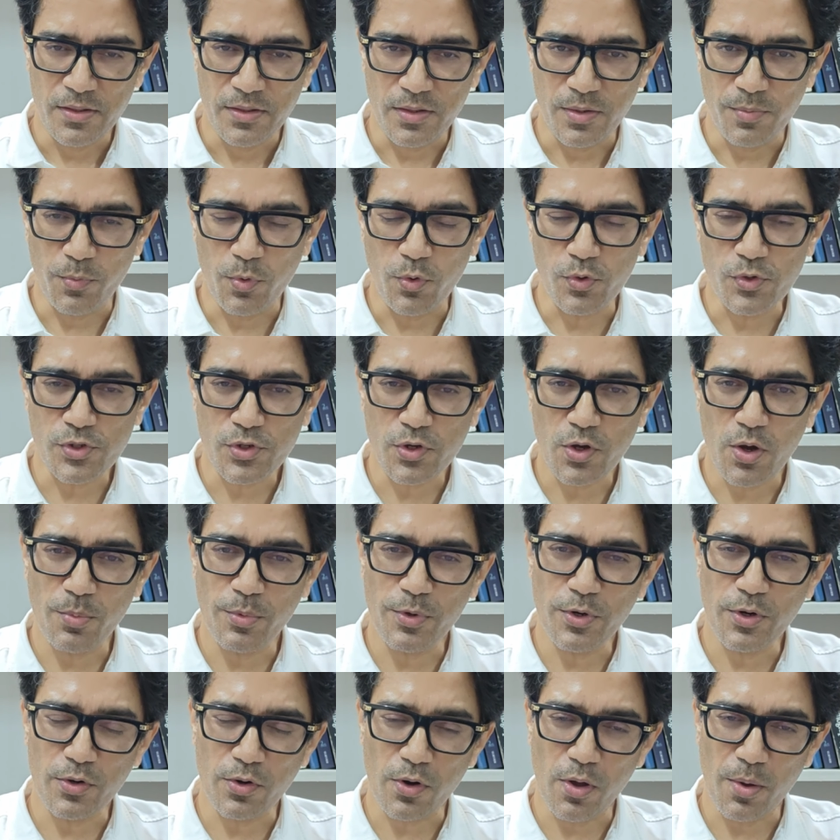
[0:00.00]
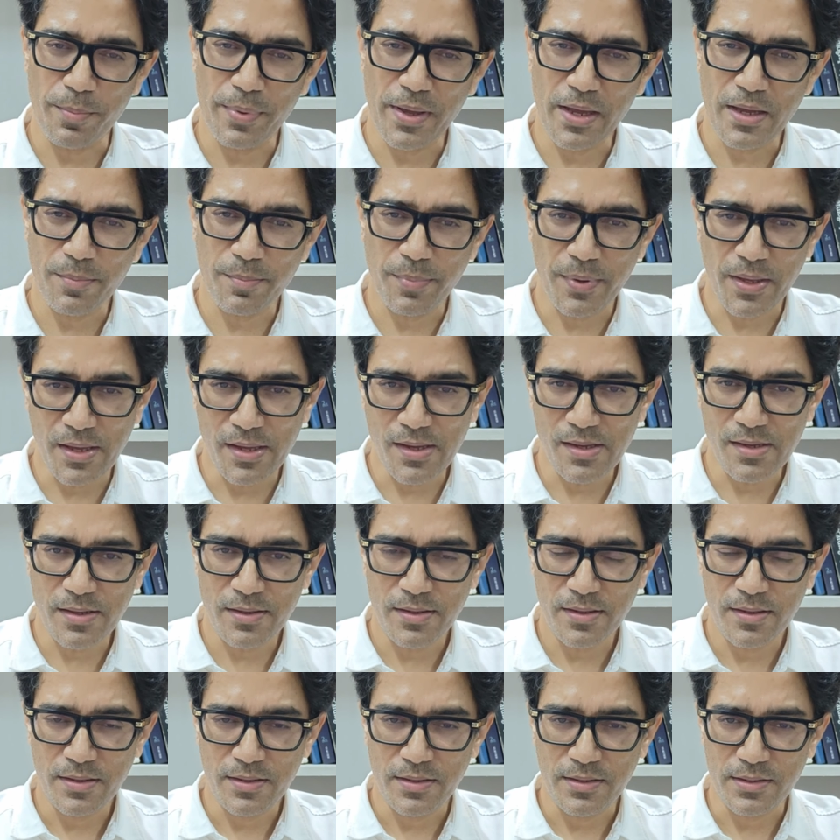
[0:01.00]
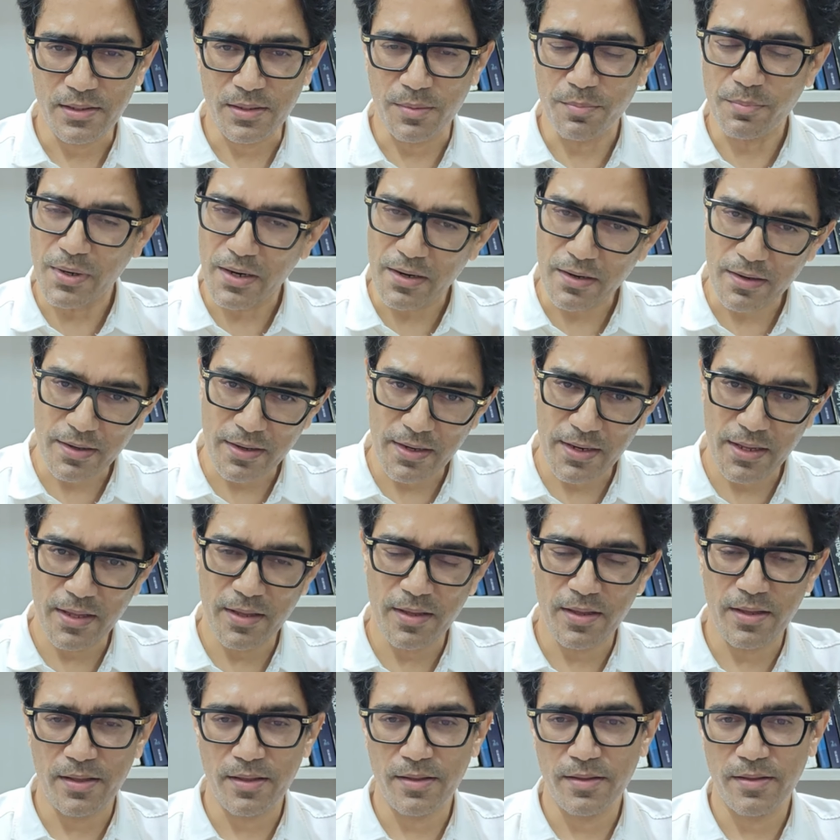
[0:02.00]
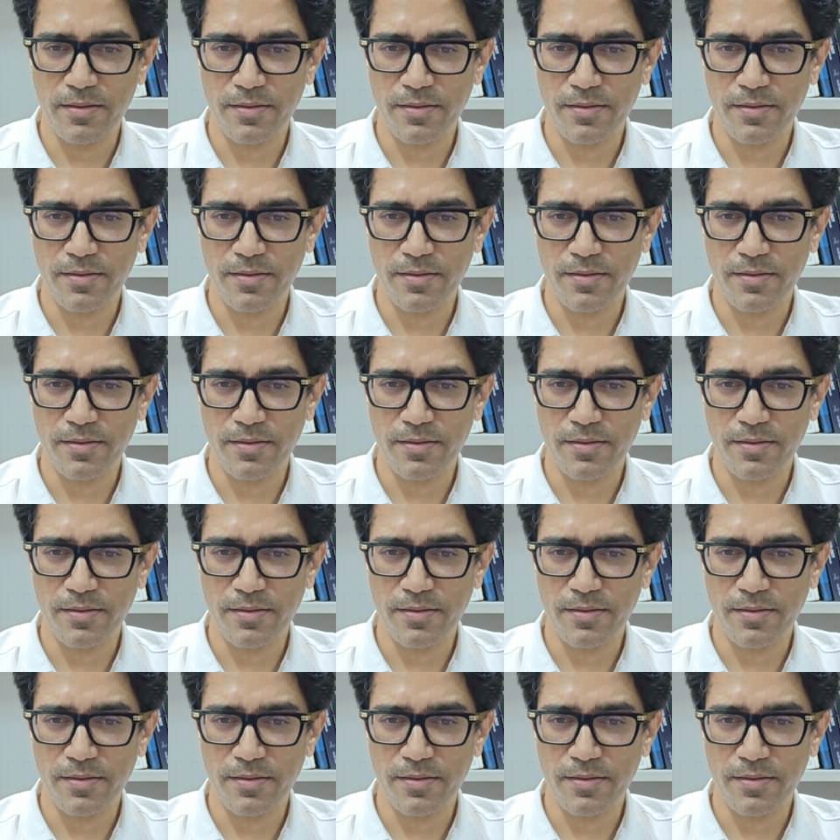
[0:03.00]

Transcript: The most common drawback being the Mercury